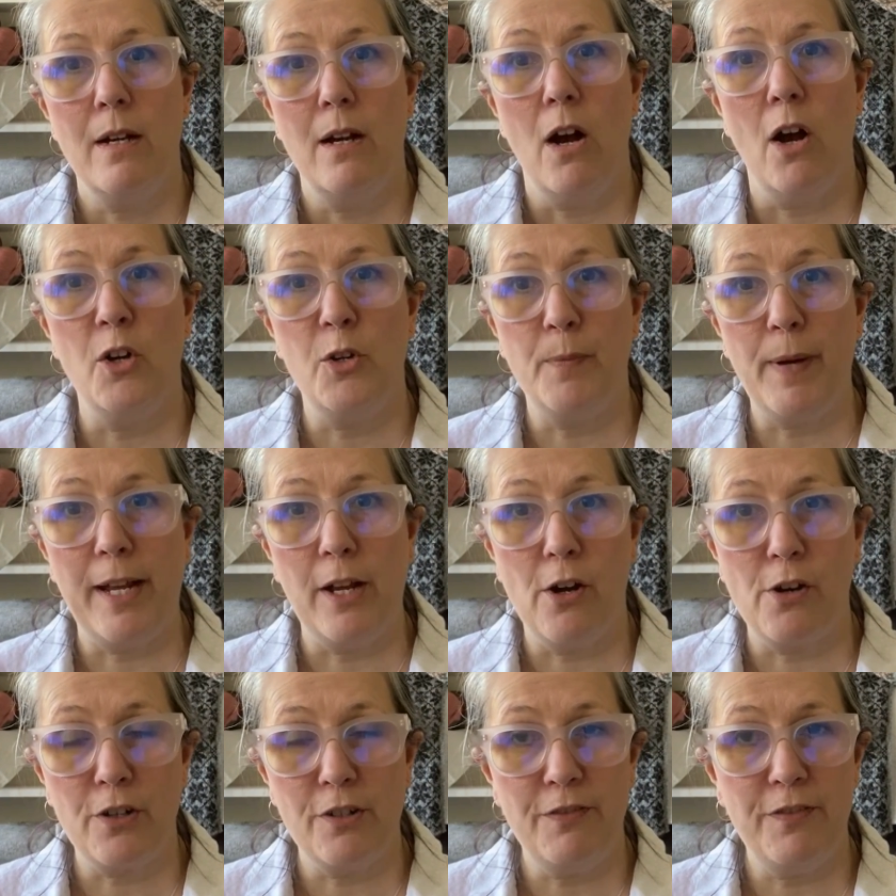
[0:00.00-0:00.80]

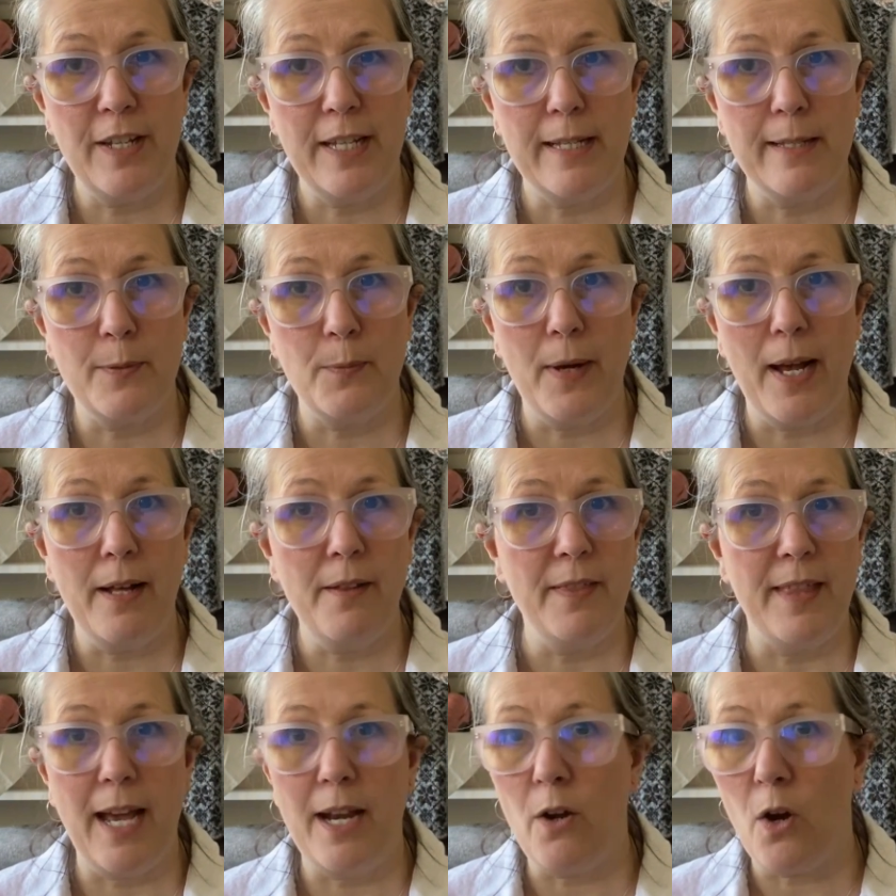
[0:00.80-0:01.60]
autobiography as well.
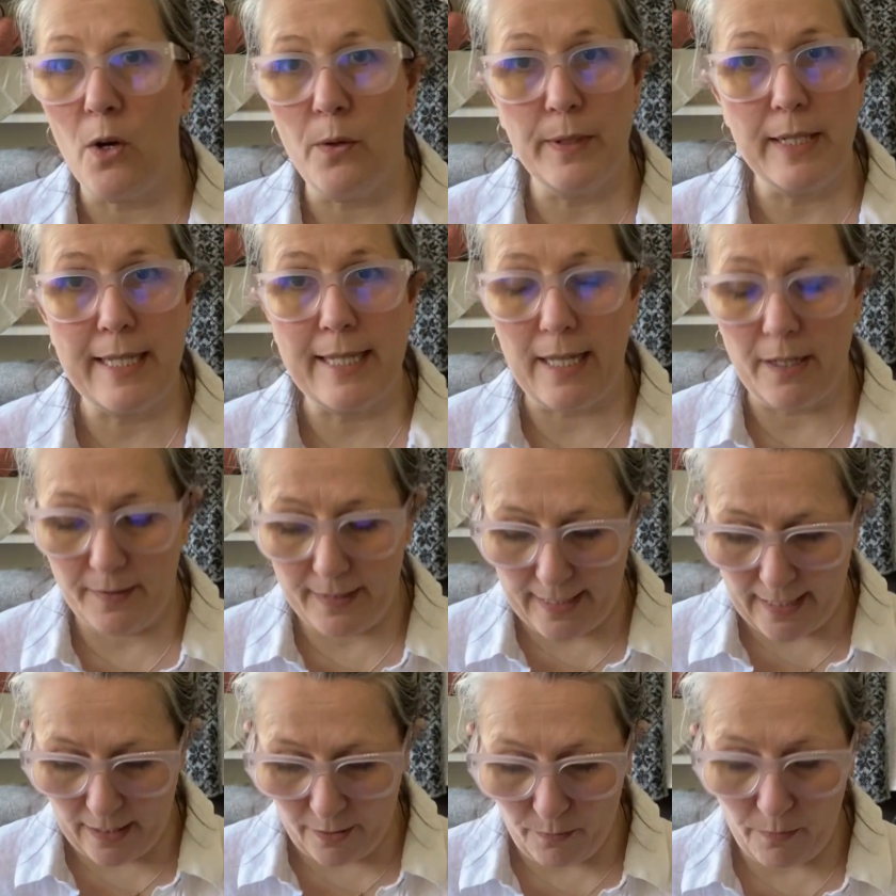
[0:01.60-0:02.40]
That always
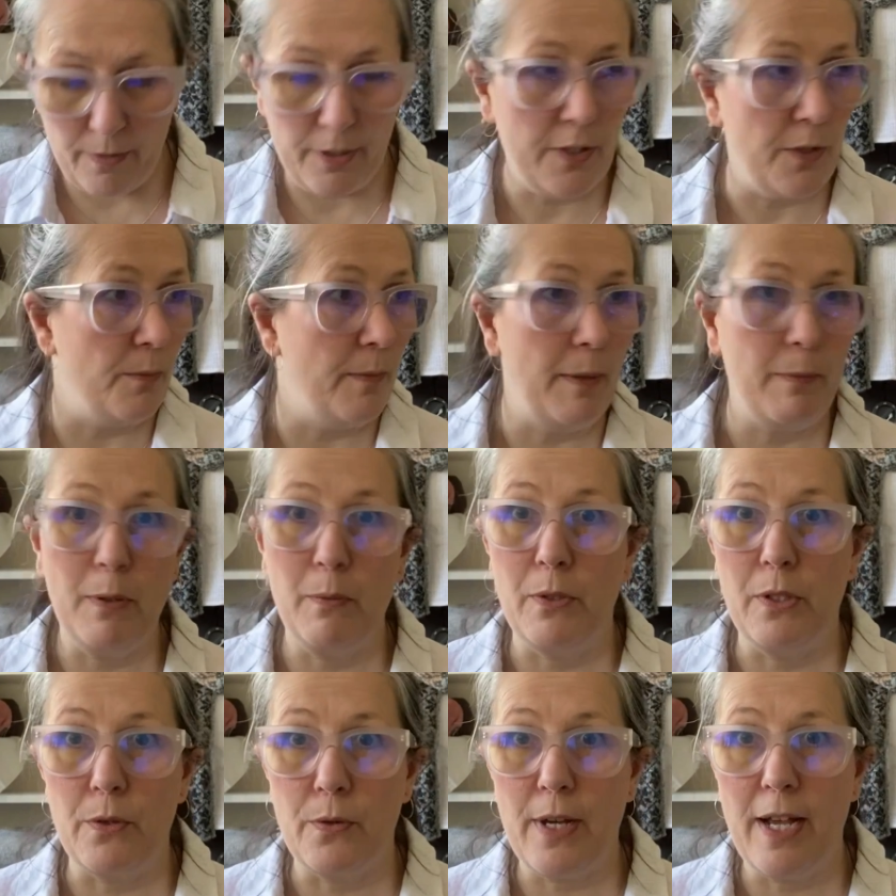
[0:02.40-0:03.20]
sells out, so maybe
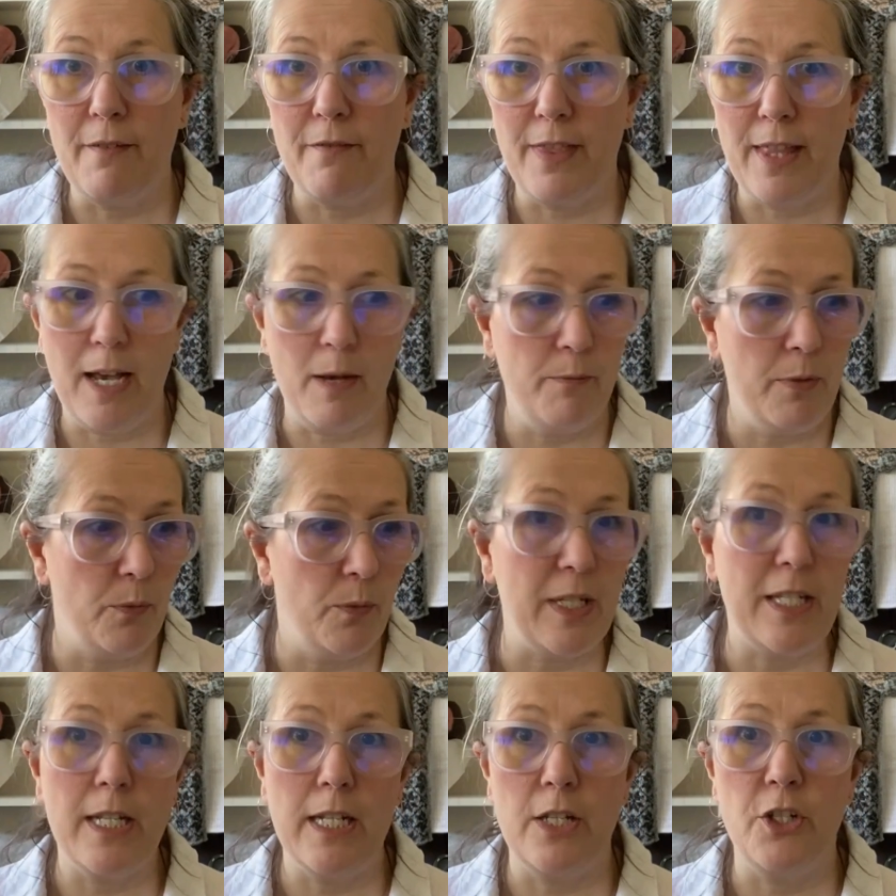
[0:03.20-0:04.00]
we don't have that, but
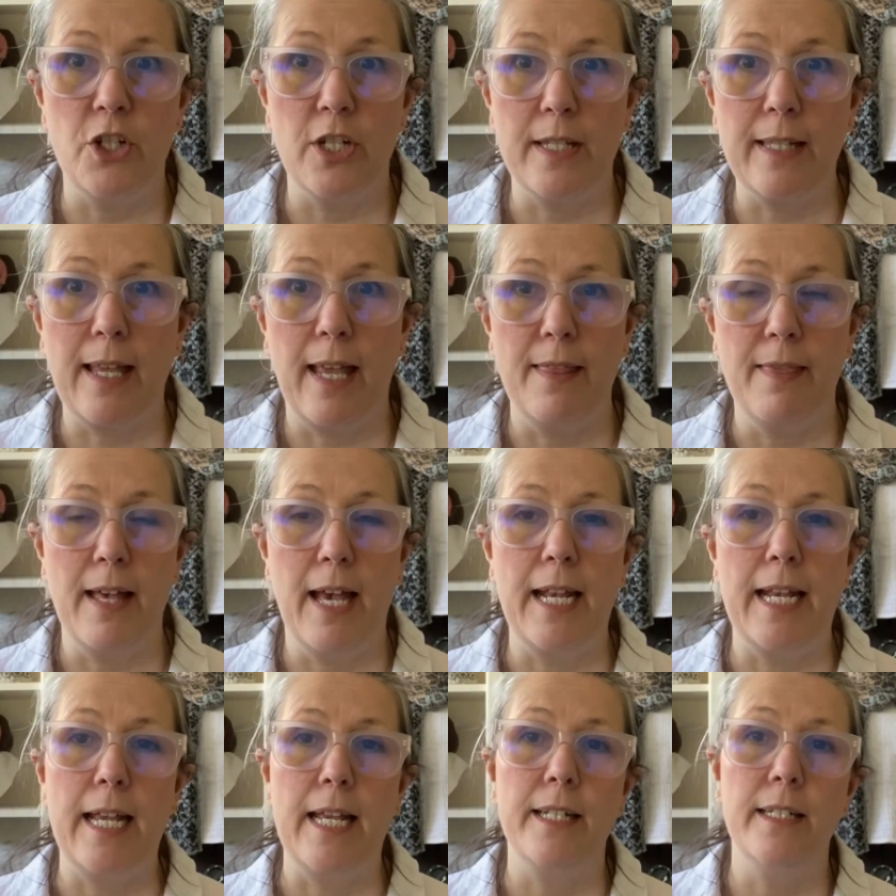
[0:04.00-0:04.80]
we did just get
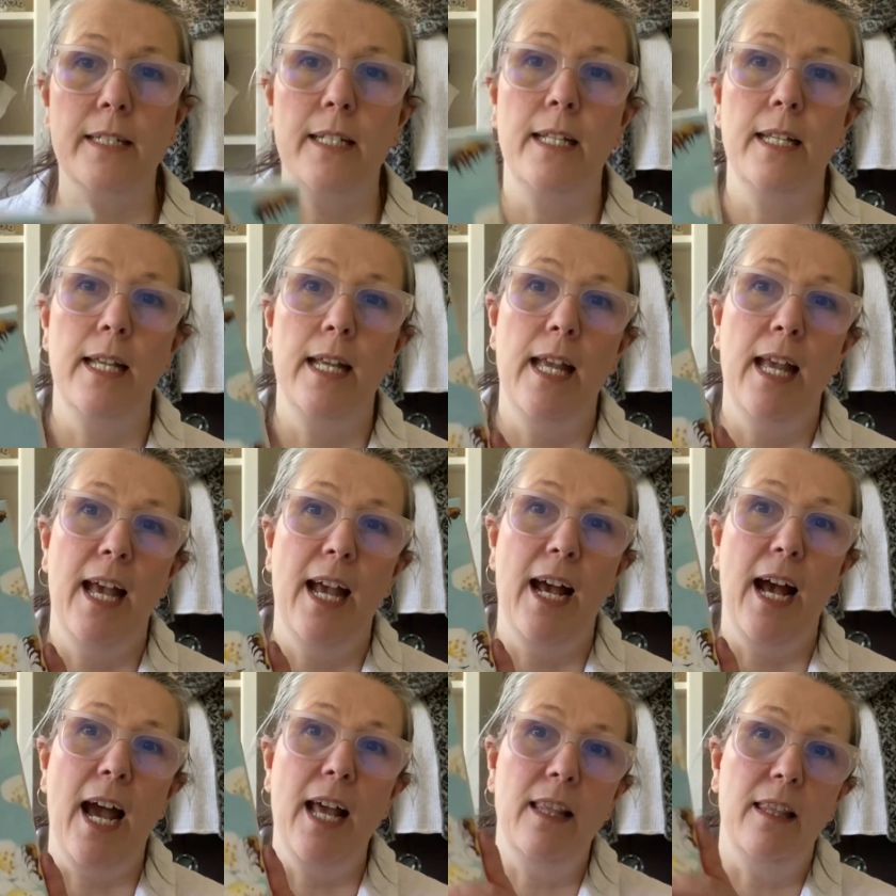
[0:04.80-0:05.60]
that in.
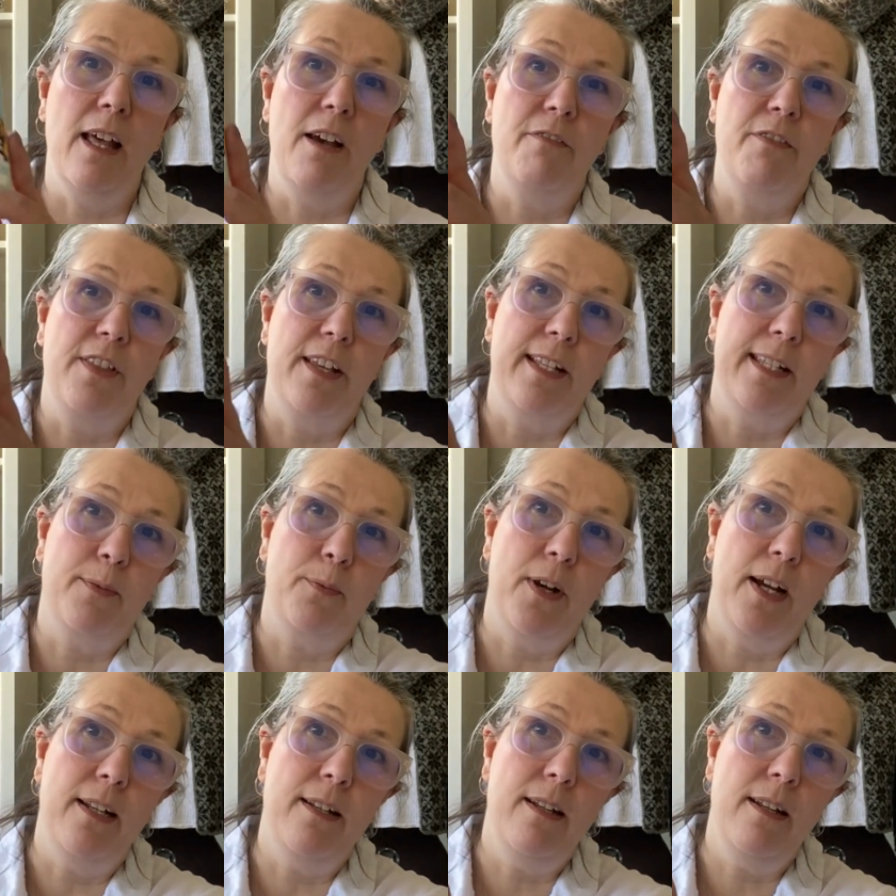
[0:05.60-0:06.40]
I love this
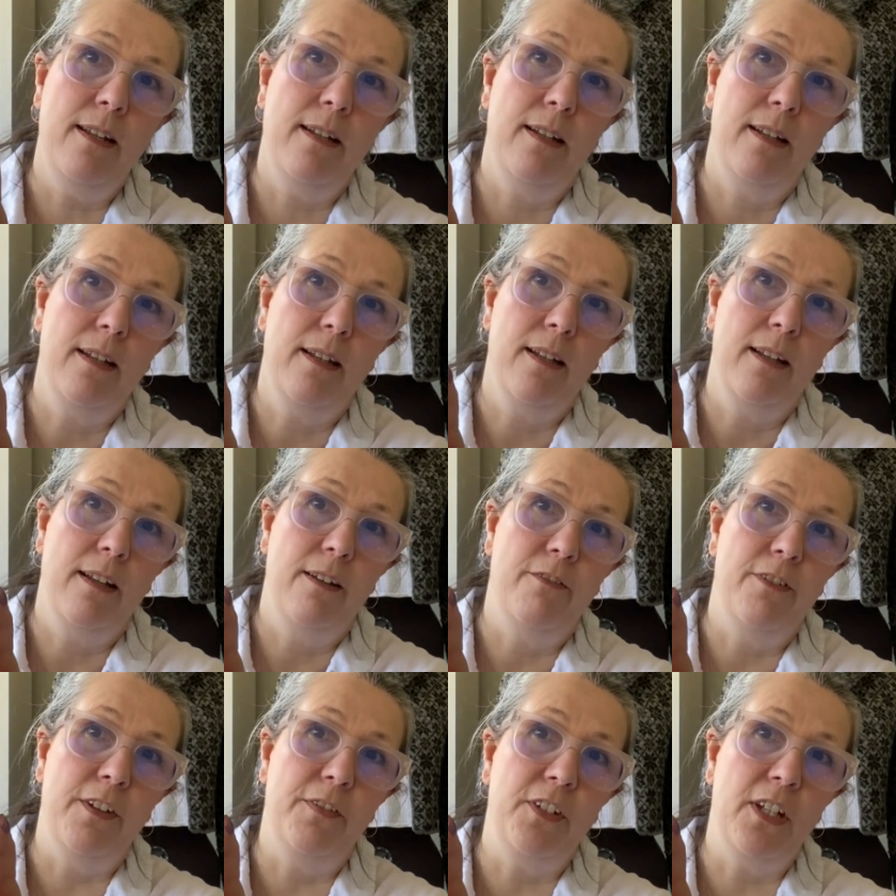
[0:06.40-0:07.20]
one,
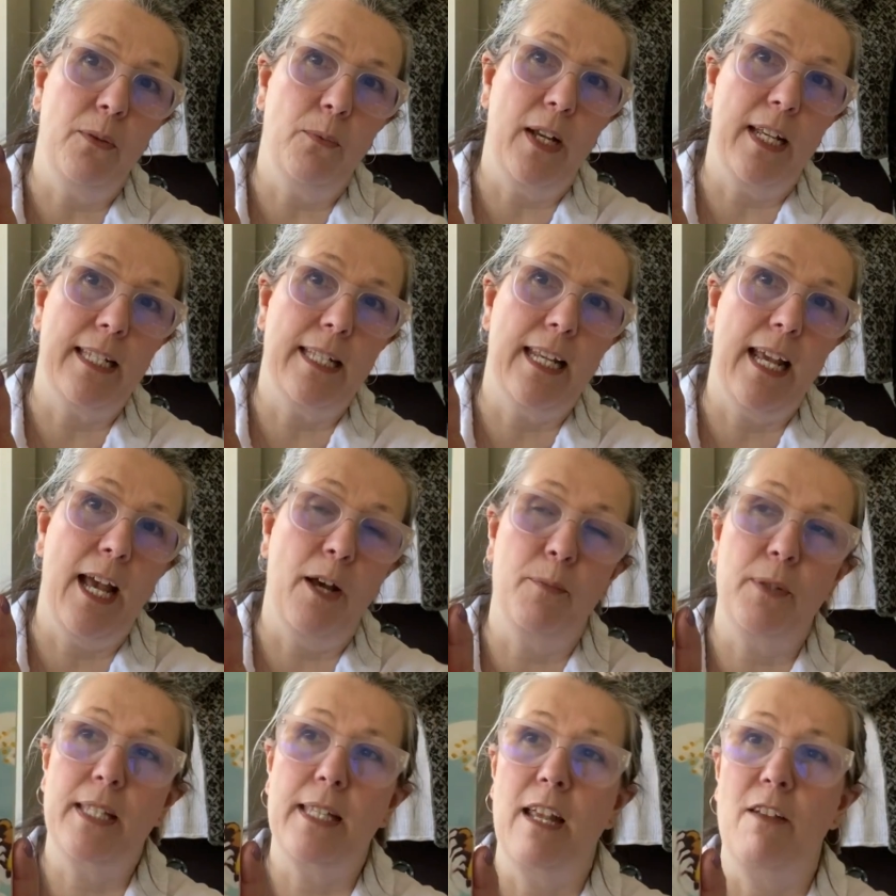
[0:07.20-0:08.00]
50 Ways to
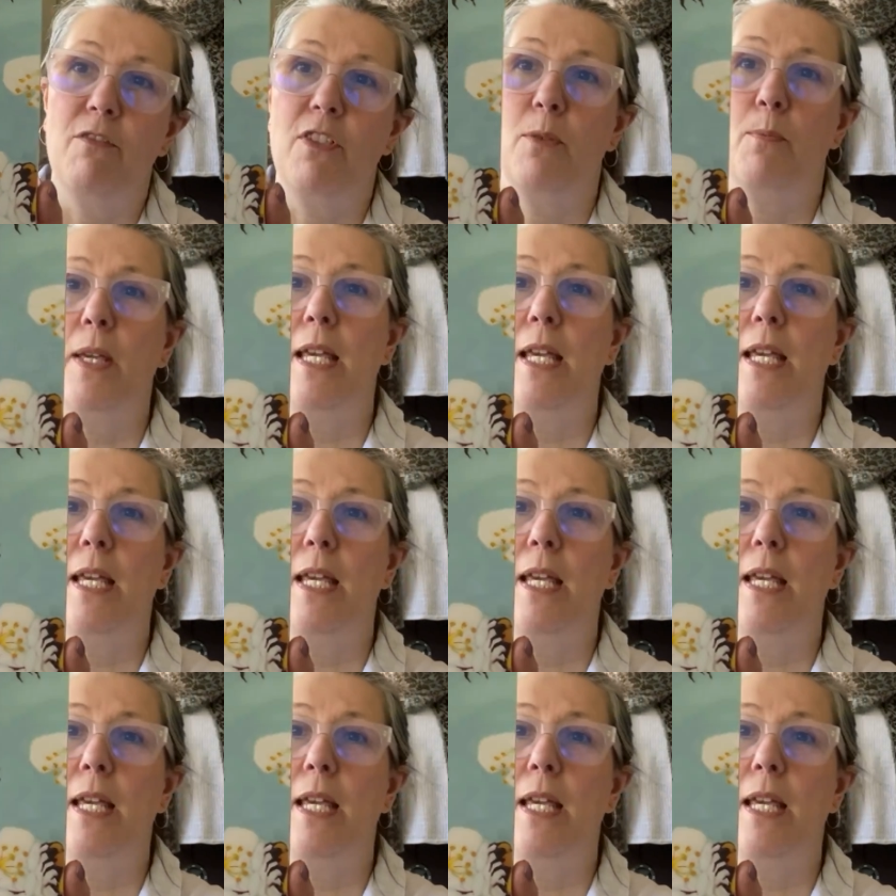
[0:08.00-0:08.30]
Help Save the